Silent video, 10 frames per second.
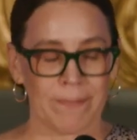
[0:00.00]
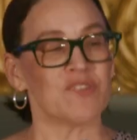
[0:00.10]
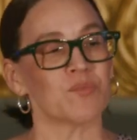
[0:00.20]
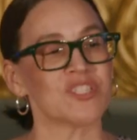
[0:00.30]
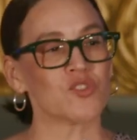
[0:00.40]
And
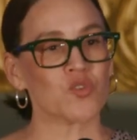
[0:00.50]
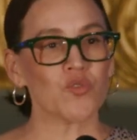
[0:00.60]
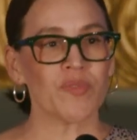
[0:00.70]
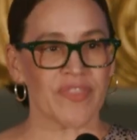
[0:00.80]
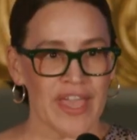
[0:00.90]
it was
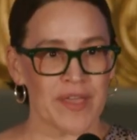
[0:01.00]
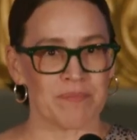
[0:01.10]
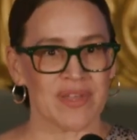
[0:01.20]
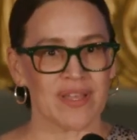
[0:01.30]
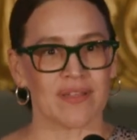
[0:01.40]
through
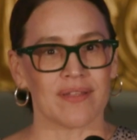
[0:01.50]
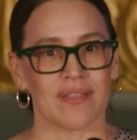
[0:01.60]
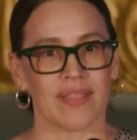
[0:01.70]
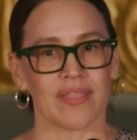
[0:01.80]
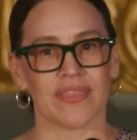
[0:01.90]
them
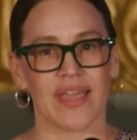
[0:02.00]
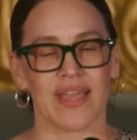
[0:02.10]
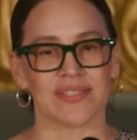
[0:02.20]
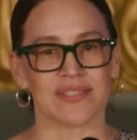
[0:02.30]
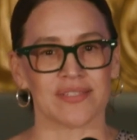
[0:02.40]

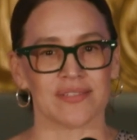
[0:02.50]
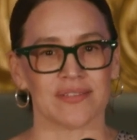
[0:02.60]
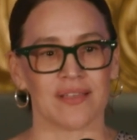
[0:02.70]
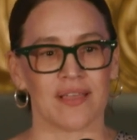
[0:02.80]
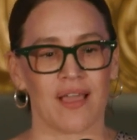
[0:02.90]
that
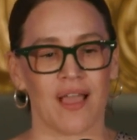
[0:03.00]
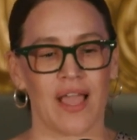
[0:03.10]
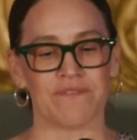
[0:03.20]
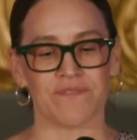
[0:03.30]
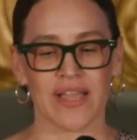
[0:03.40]

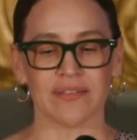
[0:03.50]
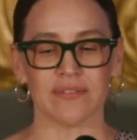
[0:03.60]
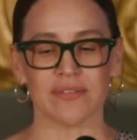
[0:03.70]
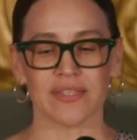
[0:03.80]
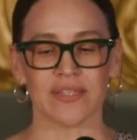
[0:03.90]
I
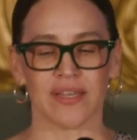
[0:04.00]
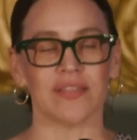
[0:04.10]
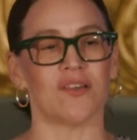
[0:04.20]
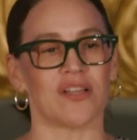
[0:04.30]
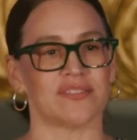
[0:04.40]
finally
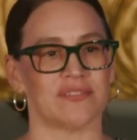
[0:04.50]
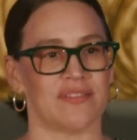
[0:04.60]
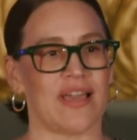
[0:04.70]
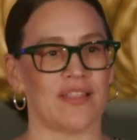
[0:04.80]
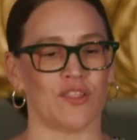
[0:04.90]
unlocked
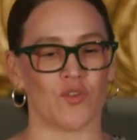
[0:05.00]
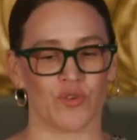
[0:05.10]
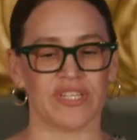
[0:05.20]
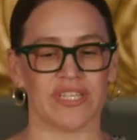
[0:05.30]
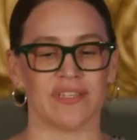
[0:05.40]
that
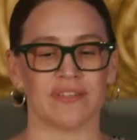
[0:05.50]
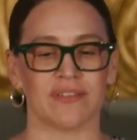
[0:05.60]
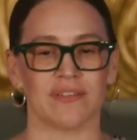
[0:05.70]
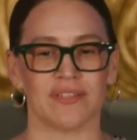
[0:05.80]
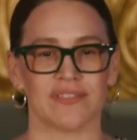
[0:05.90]
learning
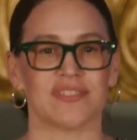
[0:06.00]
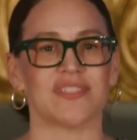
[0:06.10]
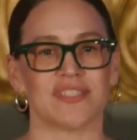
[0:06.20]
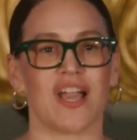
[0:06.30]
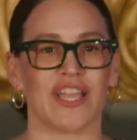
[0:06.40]

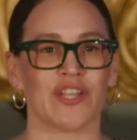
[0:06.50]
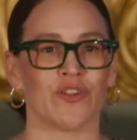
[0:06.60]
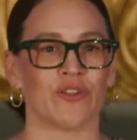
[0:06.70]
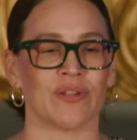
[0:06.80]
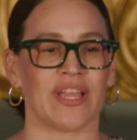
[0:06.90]

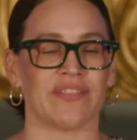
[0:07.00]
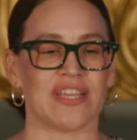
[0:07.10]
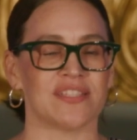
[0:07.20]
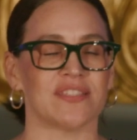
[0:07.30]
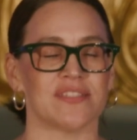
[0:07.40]
desire and
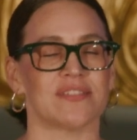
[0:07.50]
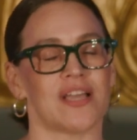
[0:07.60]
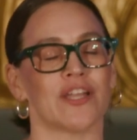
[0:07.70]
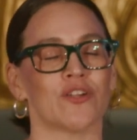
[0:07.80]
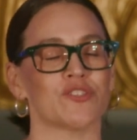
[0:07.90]
that
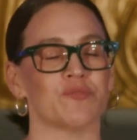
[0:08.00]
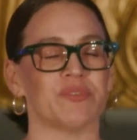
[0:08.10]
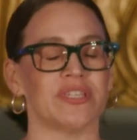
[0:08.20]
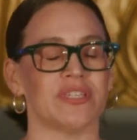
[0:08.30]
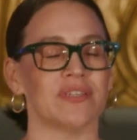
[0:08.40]
desire to
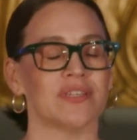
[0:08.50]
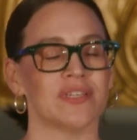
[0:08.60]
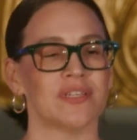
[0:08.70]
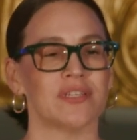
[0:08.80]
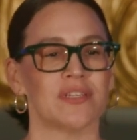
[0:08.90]
be
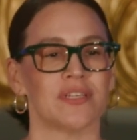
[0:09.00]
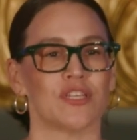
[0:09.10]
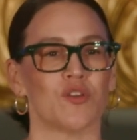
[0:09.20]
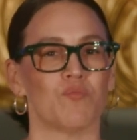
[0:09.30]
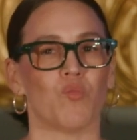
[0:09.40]

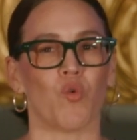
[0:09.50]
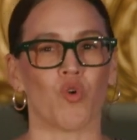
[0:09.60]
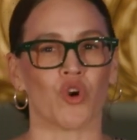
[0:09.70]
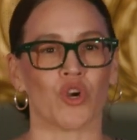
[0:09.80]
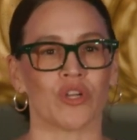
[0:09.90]

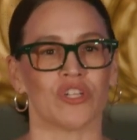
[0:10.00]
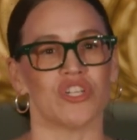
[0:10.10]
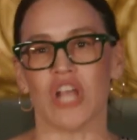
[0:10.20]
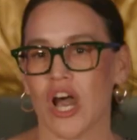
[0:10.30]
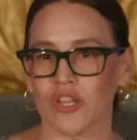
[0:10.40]
more
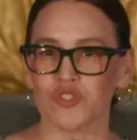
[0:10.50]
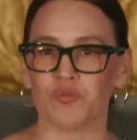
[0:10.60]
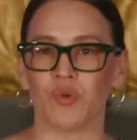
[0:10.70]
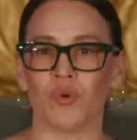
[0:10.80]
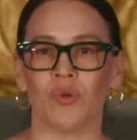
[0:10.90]

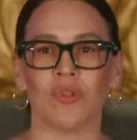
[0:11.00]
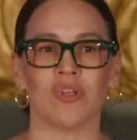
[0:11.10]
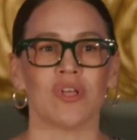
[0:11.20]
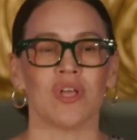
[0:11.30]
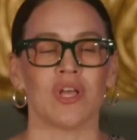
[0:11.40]
knowledgeable
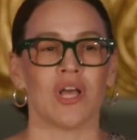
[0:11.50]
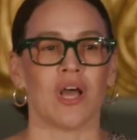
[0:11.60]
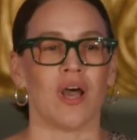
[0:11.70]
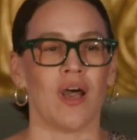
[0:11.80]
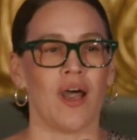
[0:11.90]

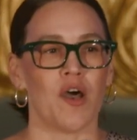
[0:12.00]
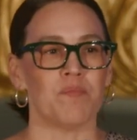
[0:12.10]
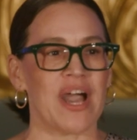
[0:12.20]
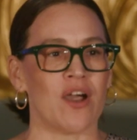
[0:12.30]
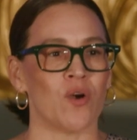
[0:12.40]

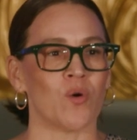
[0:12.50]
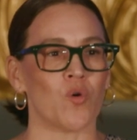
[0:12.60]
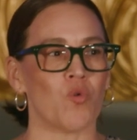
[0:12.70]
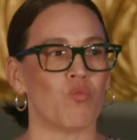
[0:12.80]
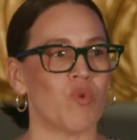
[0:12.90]
about
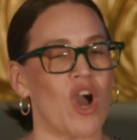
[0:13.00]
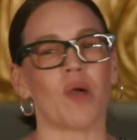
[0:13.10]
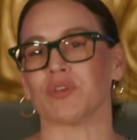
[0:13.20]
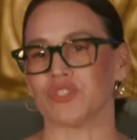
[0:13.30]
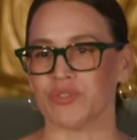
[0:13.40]
what
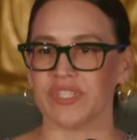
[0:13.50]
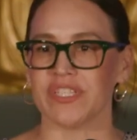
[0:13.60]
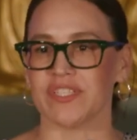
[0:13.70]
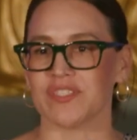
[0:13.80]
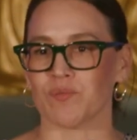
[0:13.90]

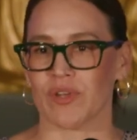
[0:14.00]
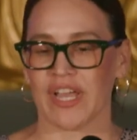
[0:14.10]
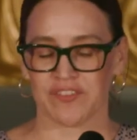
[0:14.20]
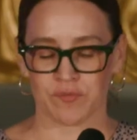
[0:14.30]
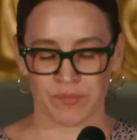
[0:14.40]
opportunities were
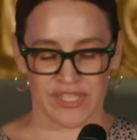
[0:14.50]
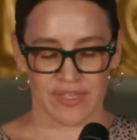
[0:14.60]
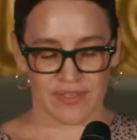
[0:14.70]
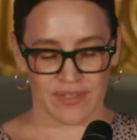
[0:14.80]
ahead of me.